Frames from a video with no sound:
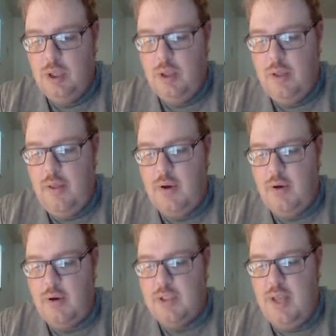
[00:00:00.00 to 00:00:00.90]
and of
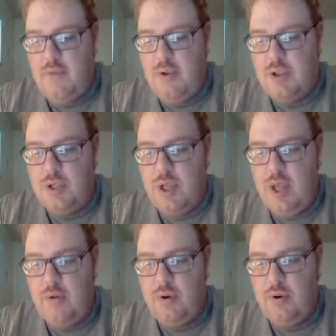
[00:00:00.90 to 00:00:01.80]
course they eventually
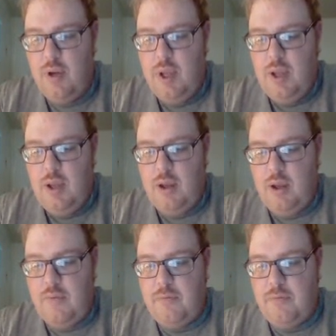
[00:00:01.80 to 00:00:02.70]
after
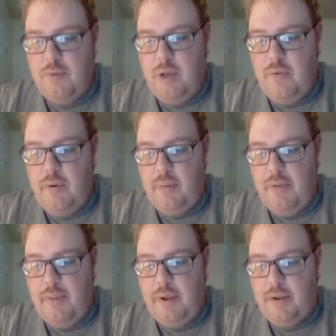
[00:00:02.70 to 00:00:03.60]
giving
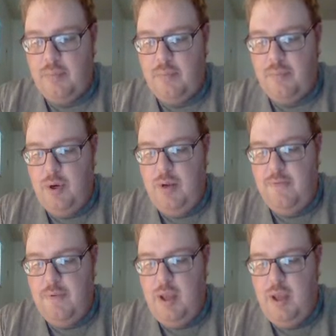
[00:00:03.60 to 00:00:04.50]
everybody like a
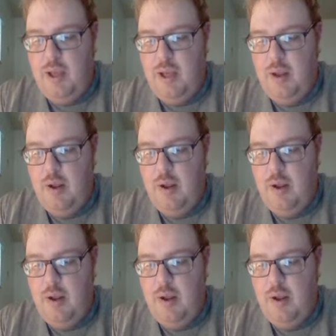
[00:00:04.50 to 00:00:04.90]
debriefing,